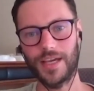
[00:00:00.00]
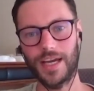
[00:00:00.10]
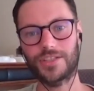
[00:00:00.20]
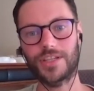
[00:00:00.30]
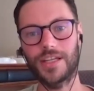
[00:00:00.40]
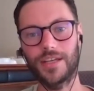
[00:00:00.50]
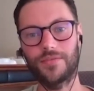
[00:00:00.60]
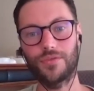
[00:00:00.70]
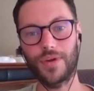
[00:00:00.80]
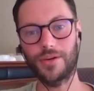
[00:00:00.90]
actually
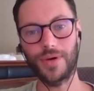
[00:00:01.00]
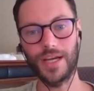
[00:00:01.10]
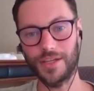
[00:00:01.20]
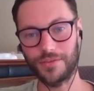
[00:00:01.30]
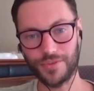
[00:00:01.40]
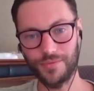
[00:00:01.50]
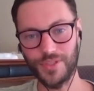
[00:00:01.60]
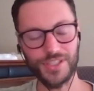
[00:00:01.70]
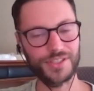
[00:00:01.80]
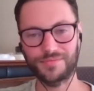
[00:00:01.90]
if you run away from
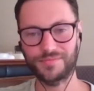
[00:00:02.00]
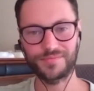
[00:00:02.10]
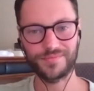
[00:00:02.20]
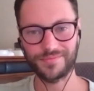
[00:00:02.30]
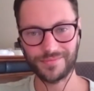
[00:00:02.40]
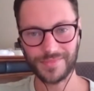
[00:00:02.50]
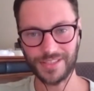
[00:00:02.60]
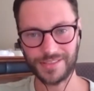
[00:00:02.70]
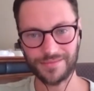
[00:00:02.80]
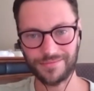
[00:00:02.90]
this
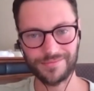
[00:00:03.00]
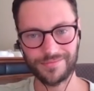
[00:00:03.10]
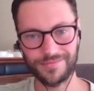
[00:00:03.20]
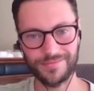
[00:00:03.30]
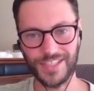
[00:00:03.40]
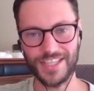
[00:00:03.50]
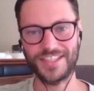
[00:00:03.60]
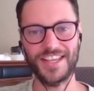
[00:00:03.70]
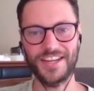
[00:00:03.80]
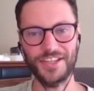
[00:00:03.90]
Zen
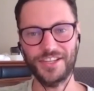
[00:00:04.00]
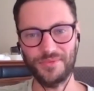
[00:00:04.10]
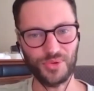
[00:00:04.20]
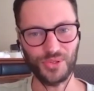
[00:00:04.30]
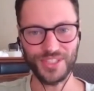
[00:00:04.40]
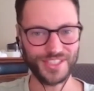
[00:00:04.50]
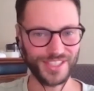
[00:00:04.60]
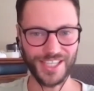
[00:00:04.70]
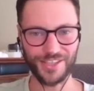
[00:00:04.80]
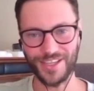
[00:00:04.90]
center that brought this
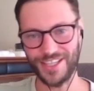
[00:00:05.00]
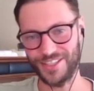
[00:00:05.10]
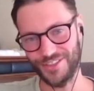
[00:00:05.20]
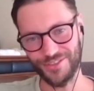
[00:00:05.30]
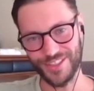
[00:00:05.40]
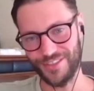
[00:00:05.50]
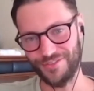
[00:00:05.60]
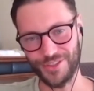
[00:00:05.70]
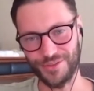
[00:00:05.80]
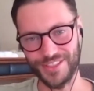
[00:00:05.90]
tiger out, or
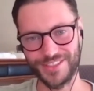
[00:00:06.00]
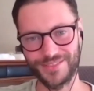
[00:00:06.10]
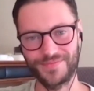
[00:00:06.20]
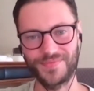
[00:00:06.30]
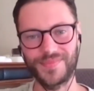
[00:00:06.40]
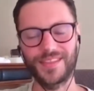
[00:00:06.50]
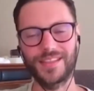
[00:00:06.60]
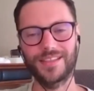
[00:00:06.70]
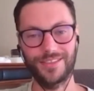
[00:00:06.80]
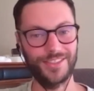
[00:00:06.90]
wherever it was,
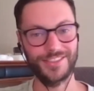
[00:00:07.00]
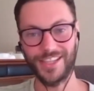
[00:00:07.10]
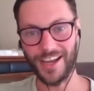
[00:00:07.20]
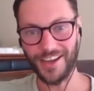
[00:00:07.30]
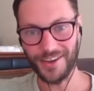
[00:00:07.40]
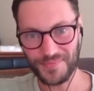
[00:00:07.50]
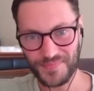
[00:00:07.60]
or this diet,